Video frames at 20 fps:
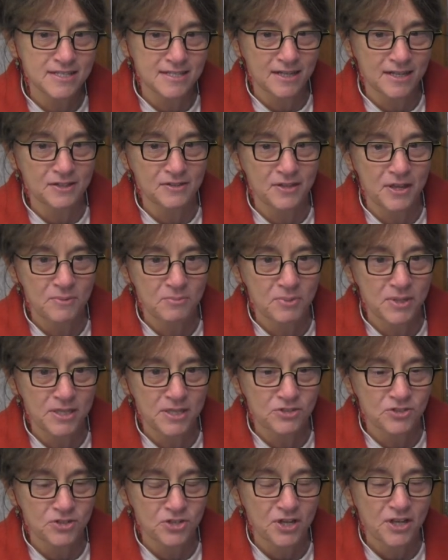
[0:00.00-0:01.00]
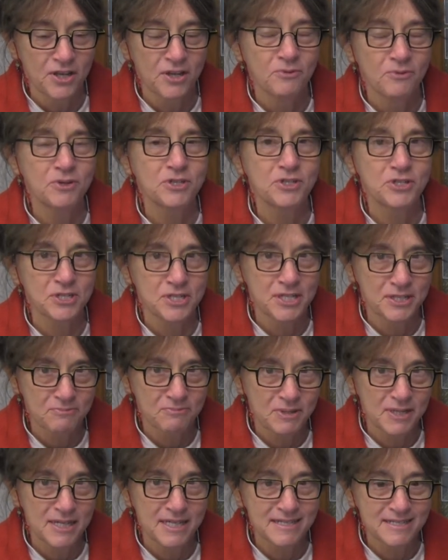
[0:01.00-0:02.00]
Nicolet Beach, which is in
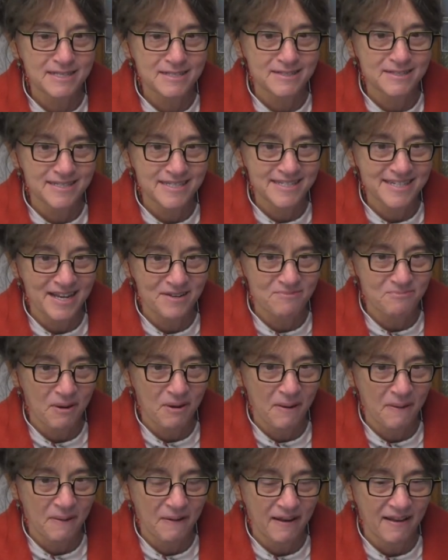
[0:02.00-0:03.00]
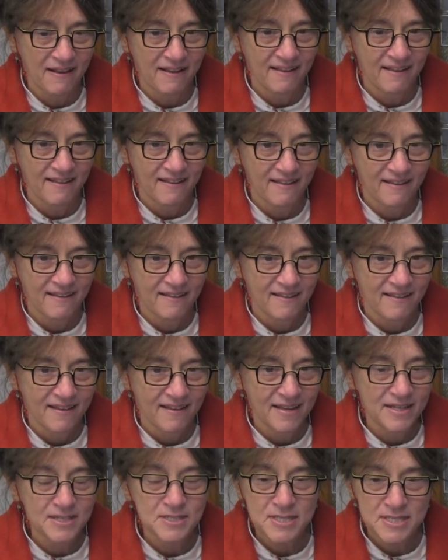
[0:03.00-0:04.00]
Peninsula State Park.
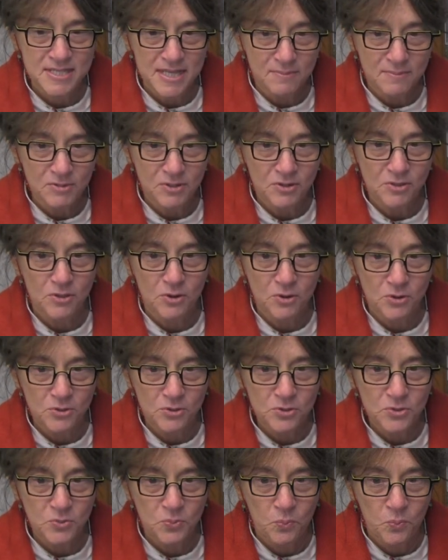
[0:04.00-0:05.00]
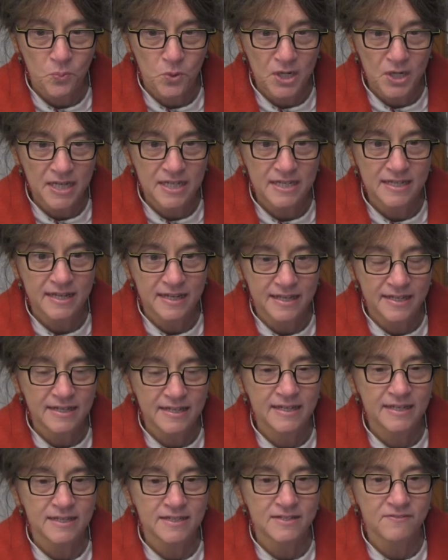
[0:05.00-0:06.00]
In summer, those woodland
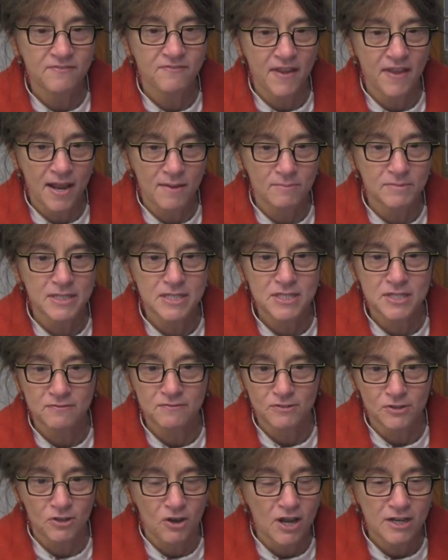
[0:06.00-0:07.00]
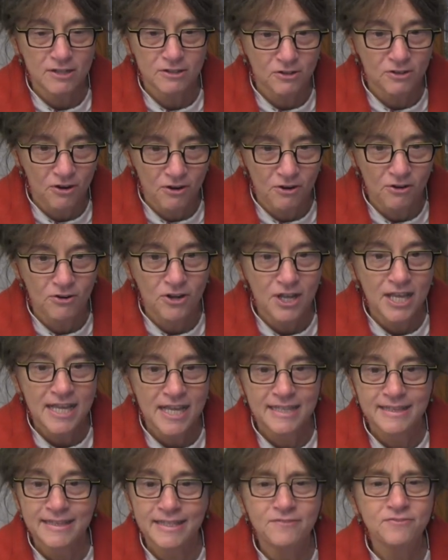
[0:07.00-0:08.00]
Indian families of long ago
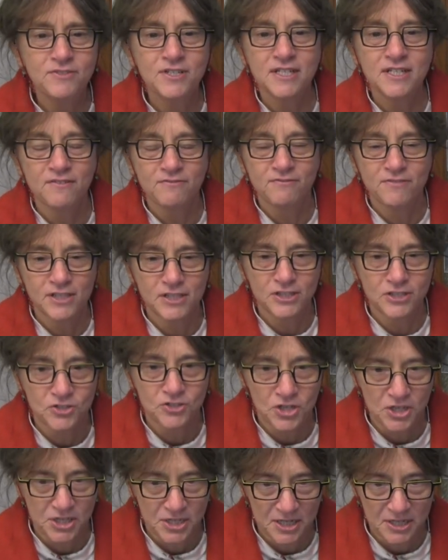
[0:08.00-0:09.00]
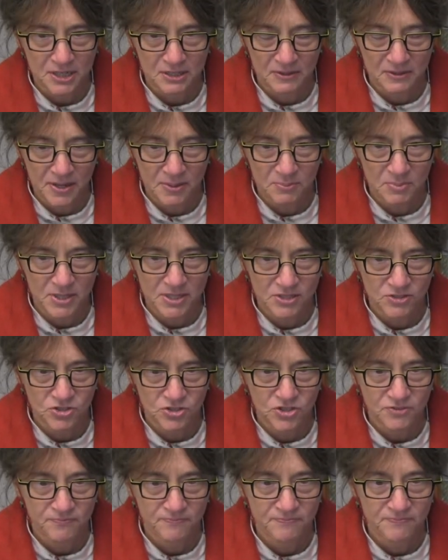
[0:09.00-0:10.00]
lived in a village at Nicolet Beach.